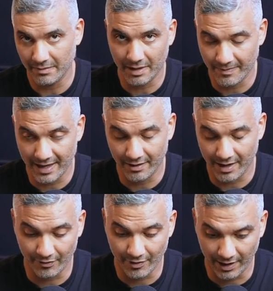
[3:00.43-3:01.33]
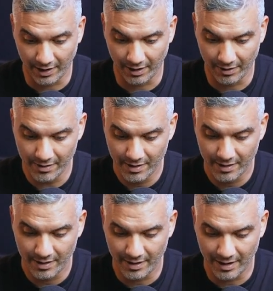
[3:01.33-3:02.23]
my bad handwriting here,
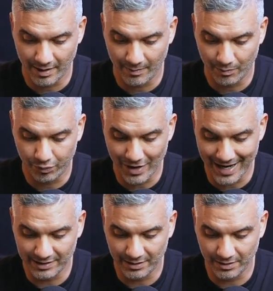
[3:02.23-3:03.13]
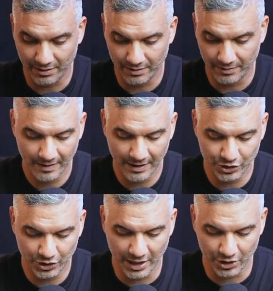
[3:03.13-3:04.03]
practical
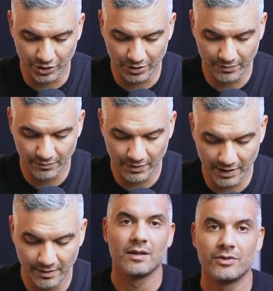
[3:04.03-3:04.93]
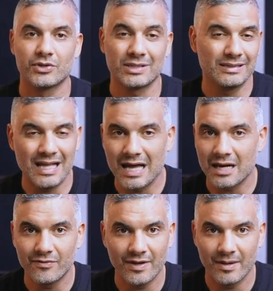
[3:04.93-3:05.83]
education, right? There's a lot
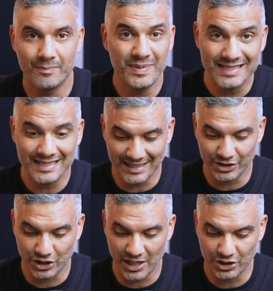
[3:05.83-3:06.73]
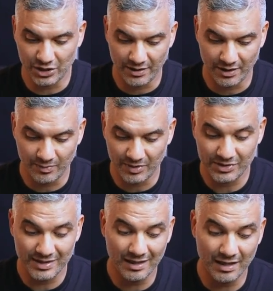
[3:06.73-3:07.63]
of business education there, but
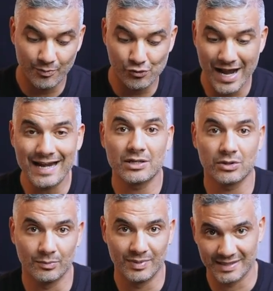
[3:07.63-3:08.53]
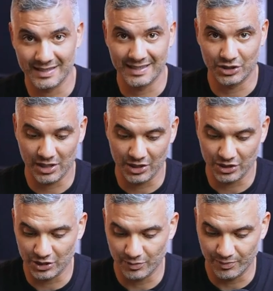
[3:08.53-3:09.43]
there's not a lot of practical business
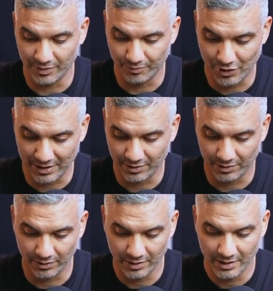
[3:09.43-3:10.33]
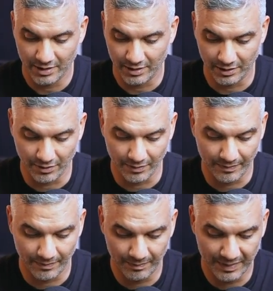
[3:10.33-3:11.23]
education. I should put practical,
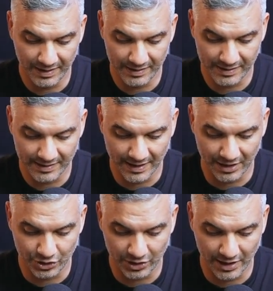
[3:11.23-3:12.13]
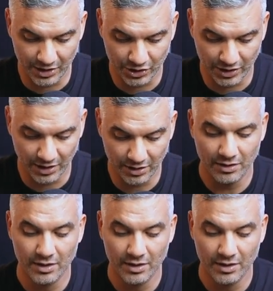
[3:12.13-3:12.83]
biz education here.